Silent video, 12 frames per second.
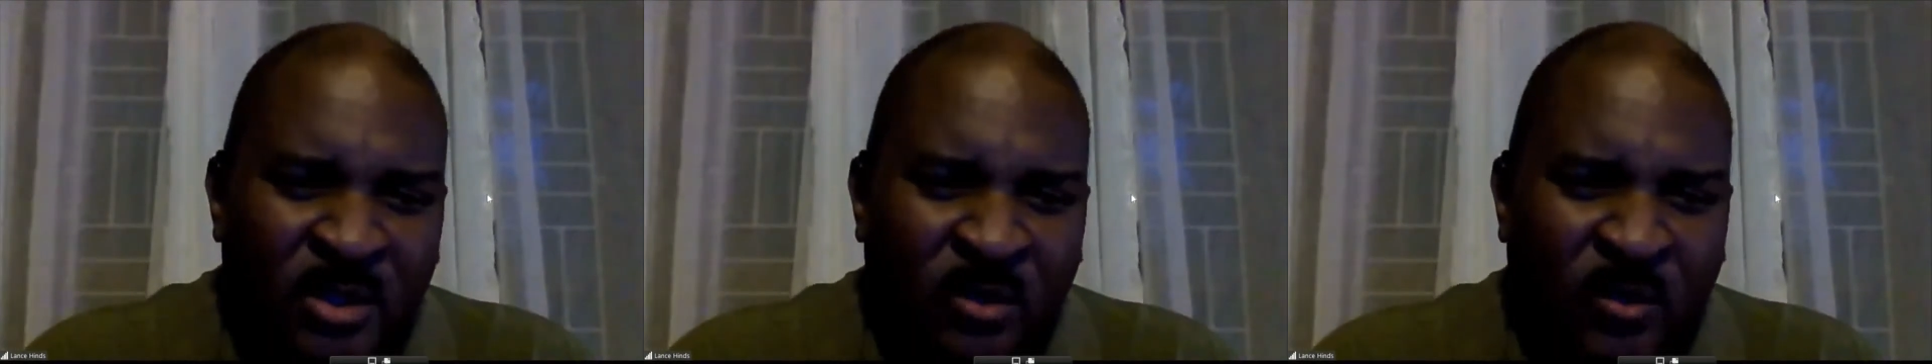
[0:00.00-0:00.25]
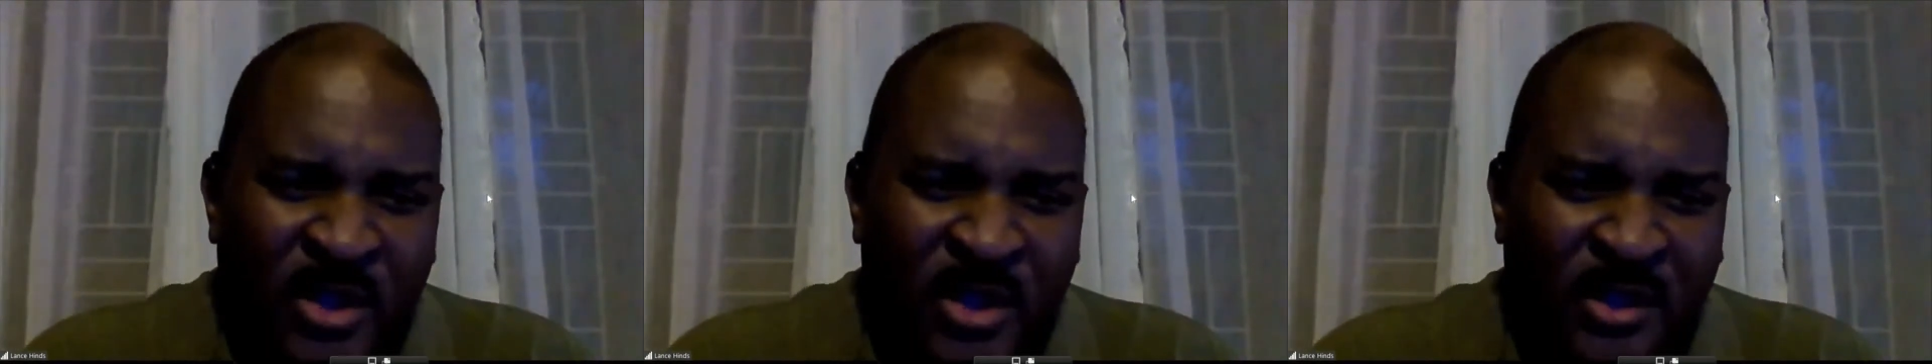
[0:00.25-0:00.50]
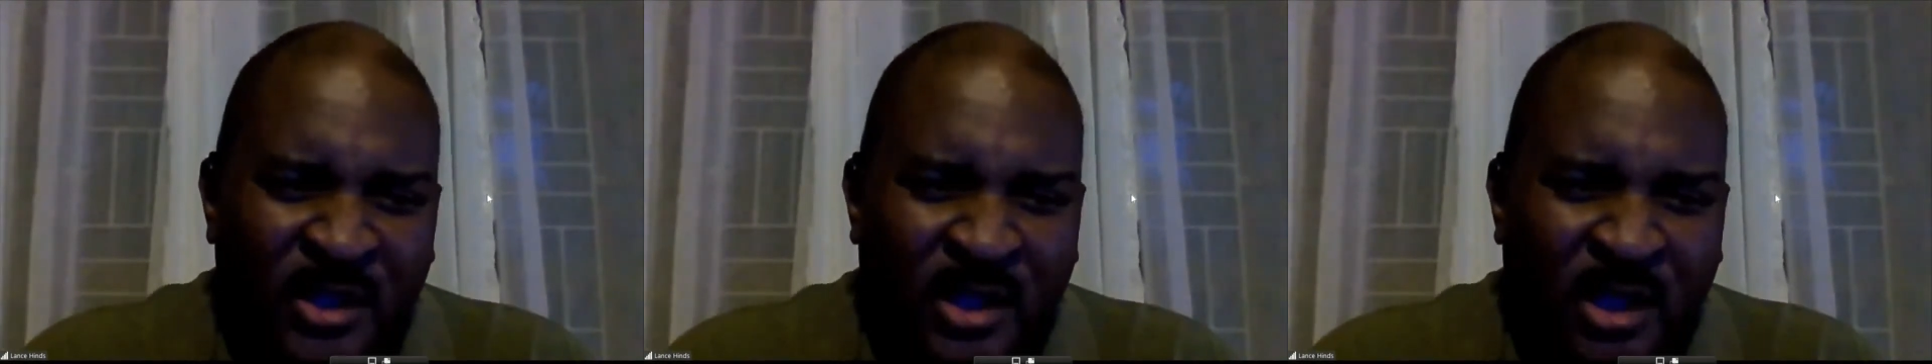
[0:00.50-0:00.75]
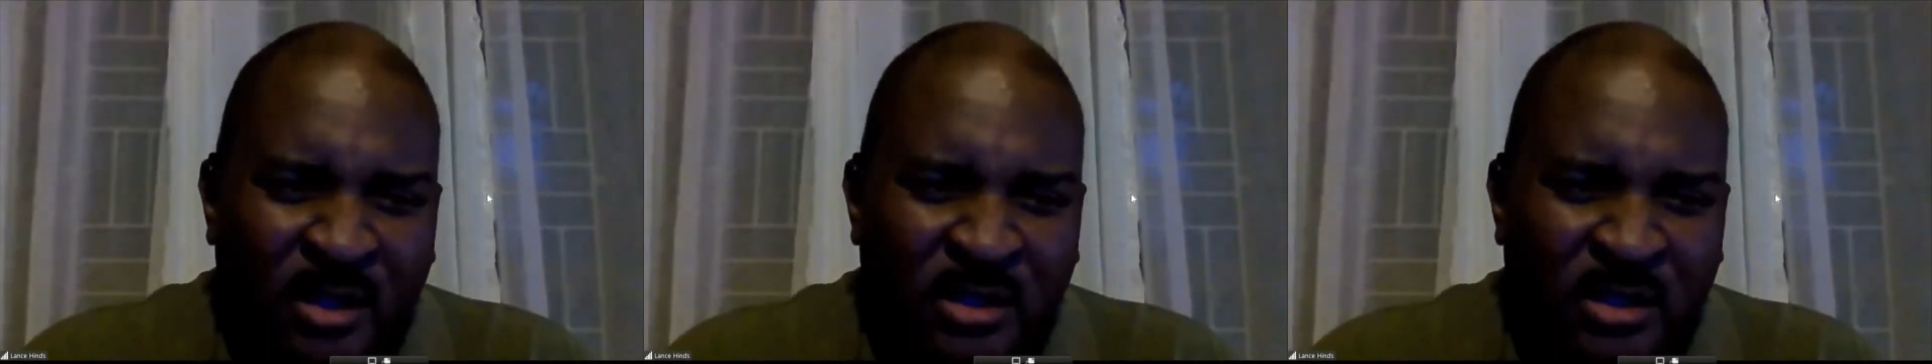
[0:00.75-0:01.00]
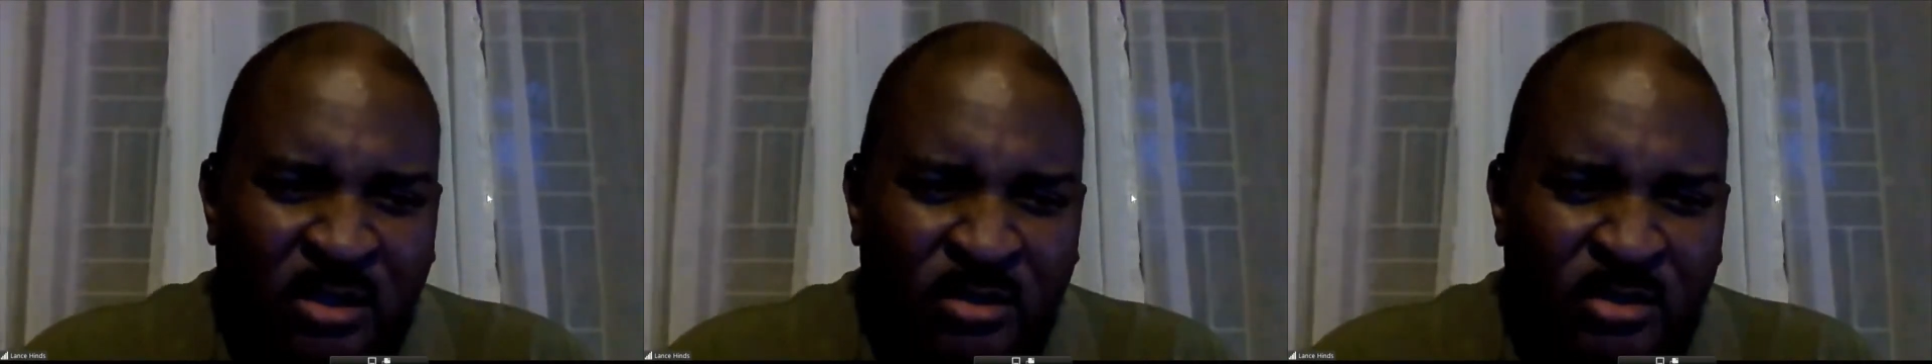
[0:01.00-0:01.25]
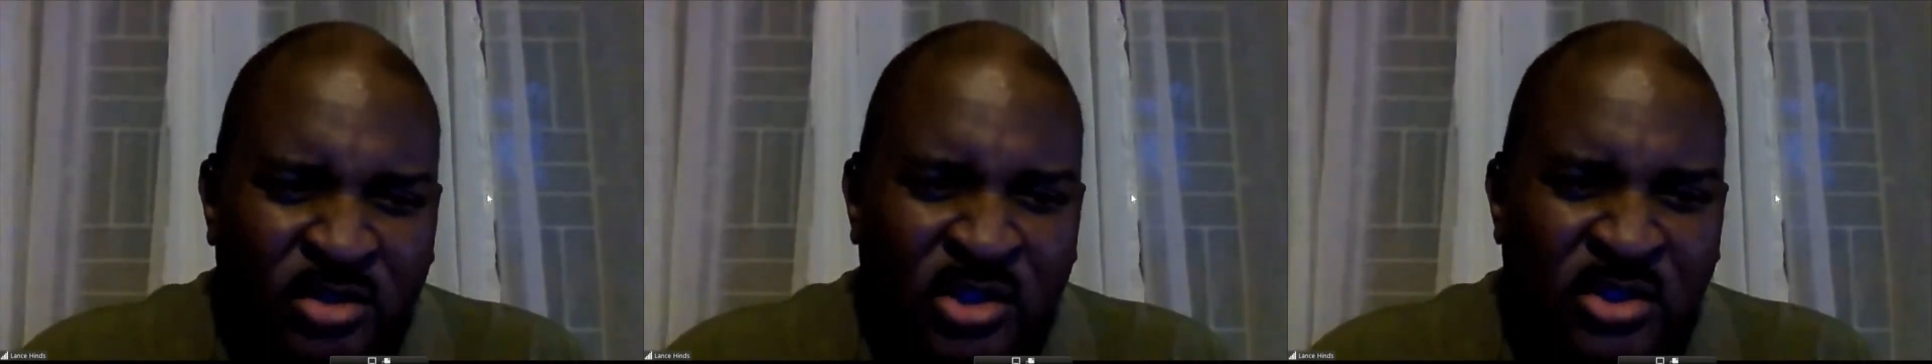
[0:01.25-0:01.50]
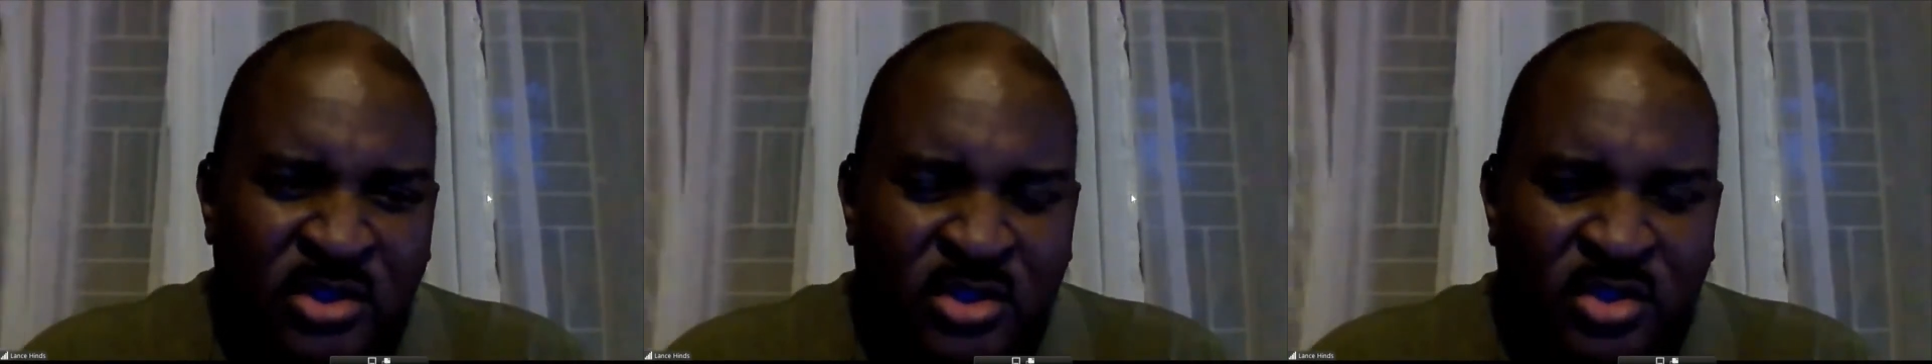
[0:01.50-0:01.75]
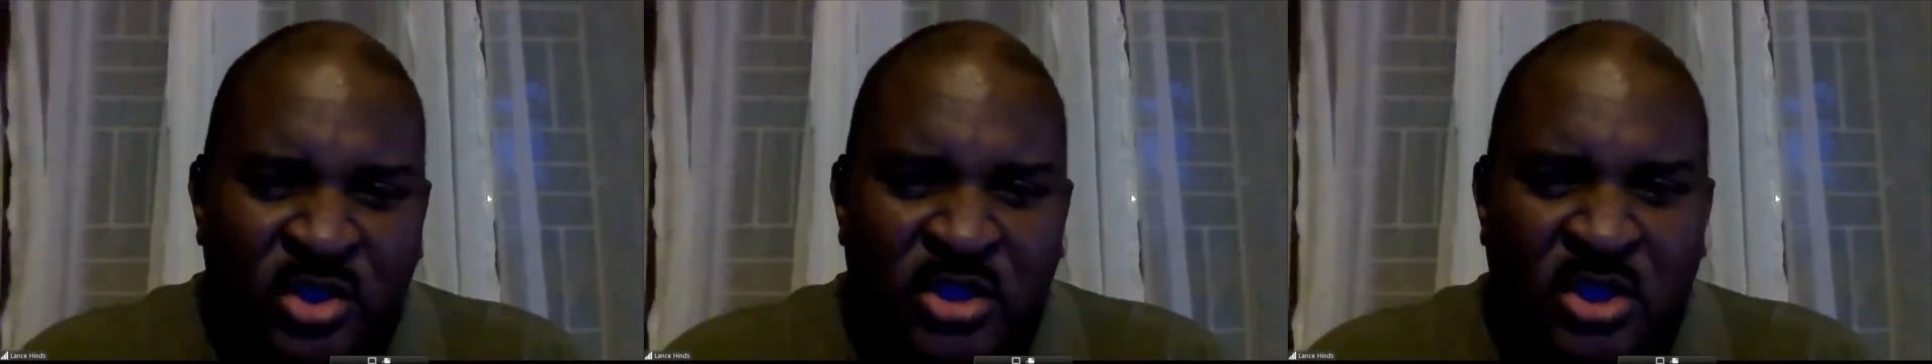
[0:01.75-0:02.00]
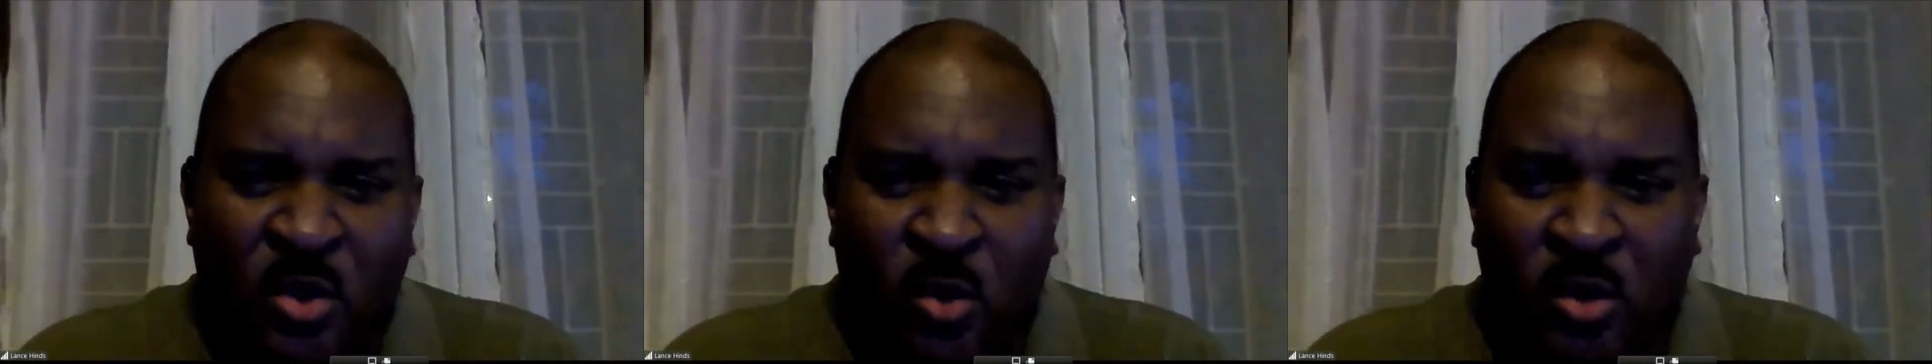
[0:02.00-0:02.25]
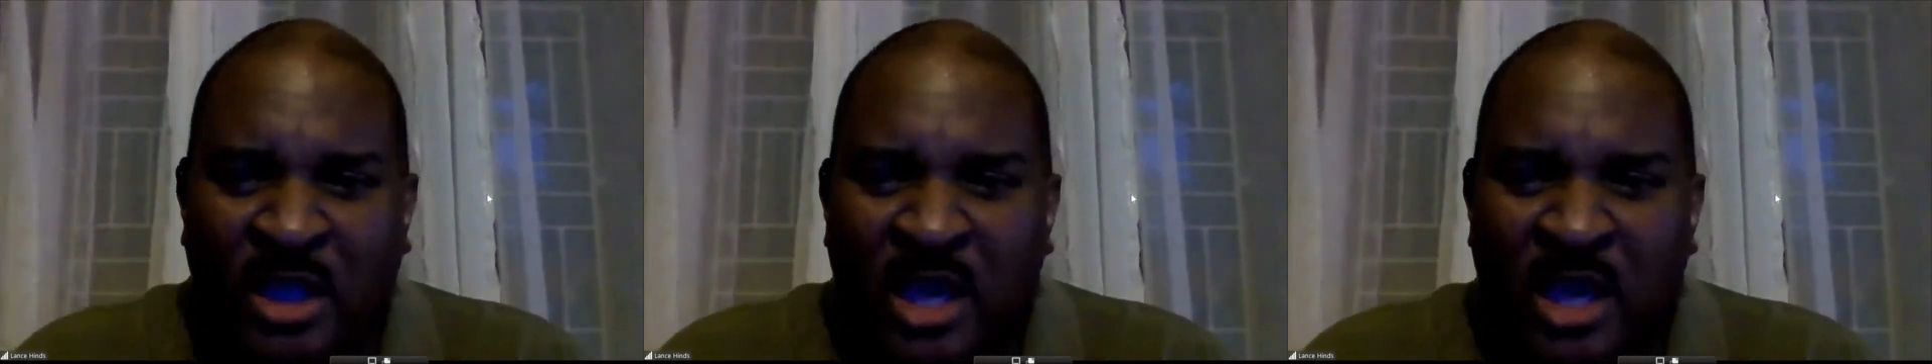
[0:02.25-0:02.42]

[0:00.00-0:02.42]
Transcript: whether they are, just the whole